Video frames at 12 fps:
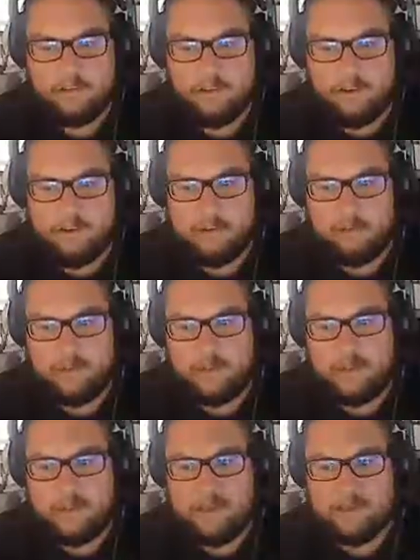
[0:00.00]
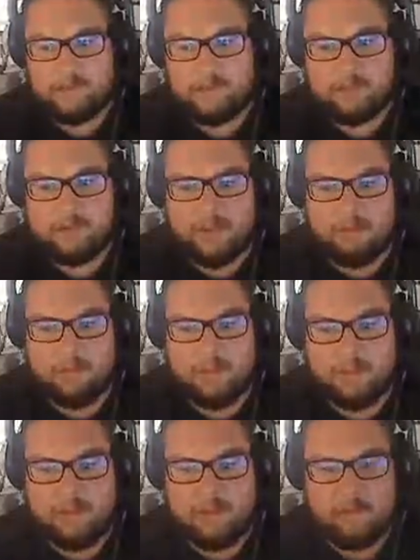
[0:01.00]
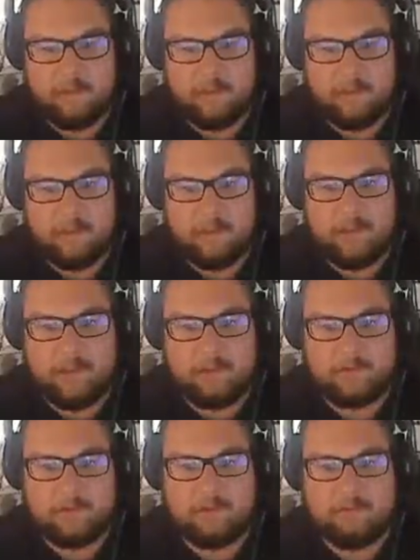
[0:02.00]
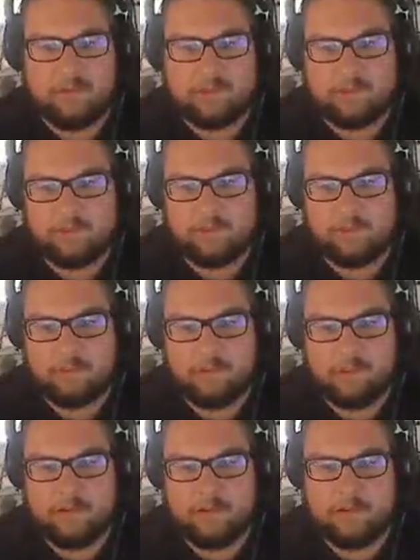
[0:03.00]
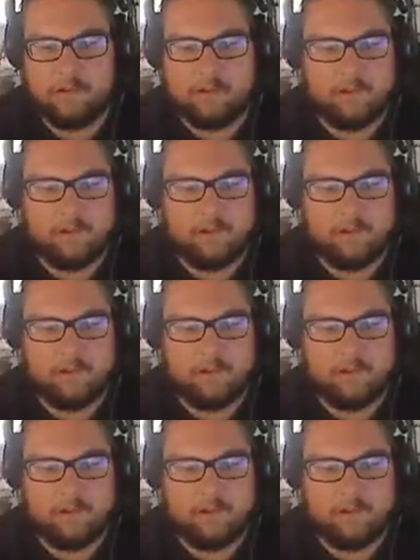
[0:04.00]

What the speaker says: And I guess credibility when like going to events or something, or